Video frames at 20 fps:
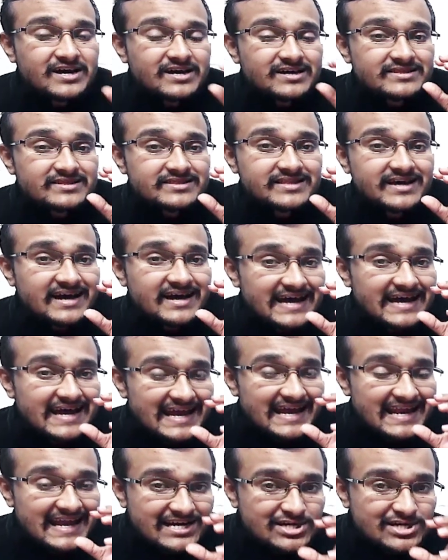the
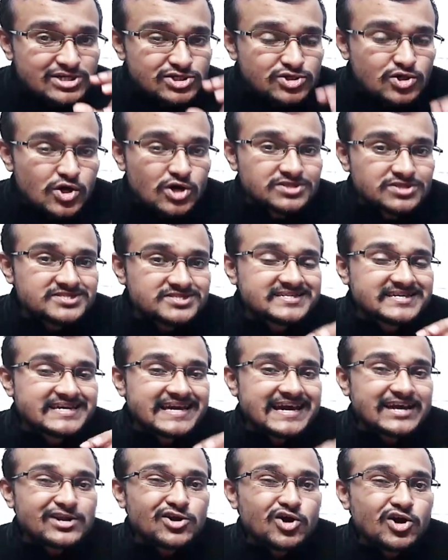electrons
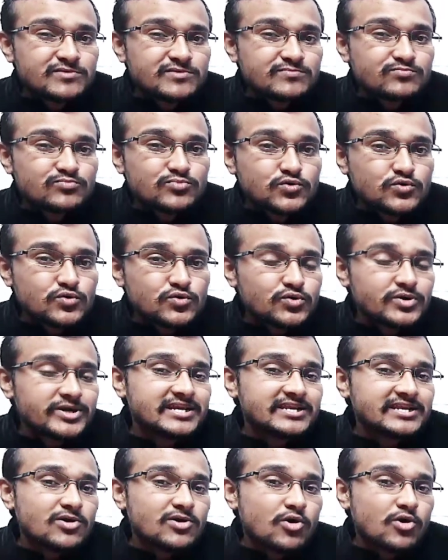cannot move
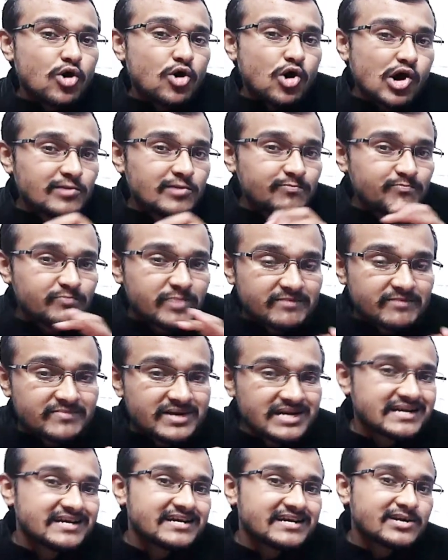in all
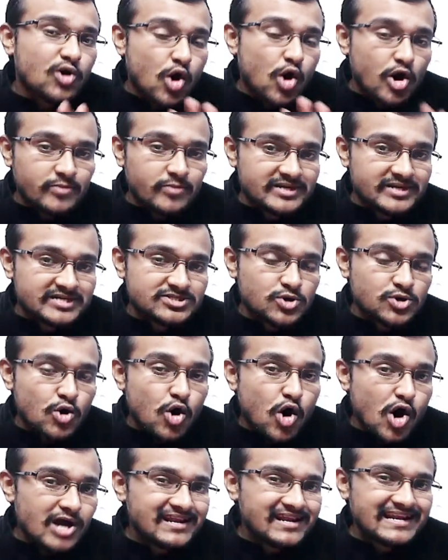permitted orbits.
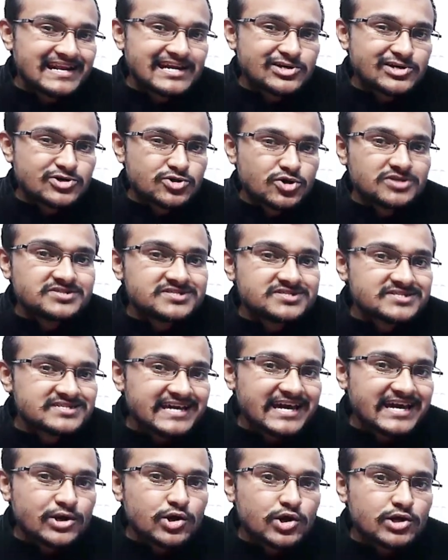All electrons
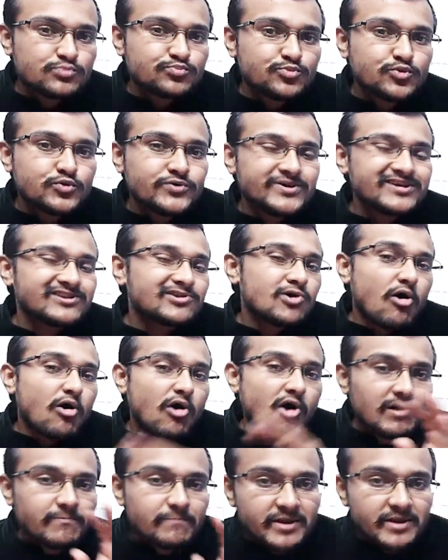cannot move in all
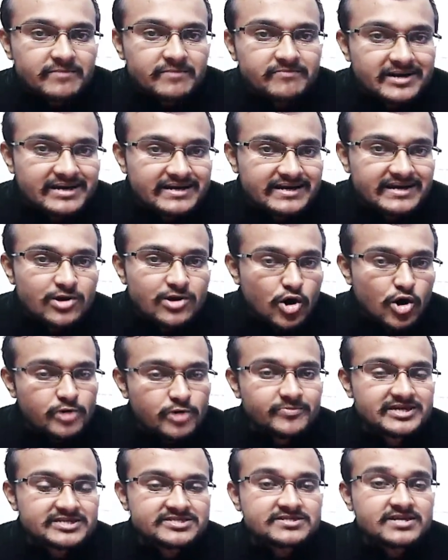permitted
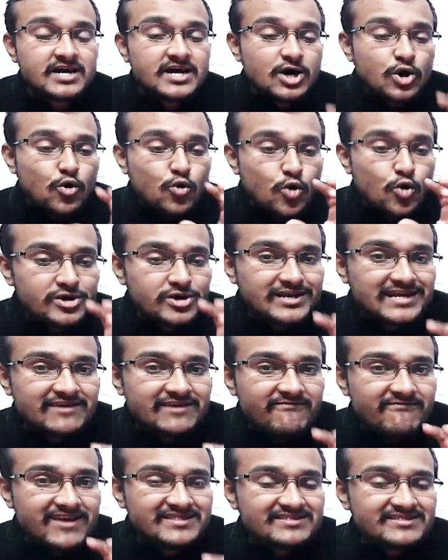orbits.
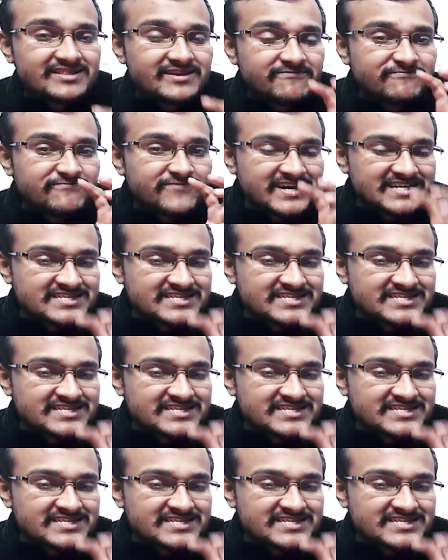Only when the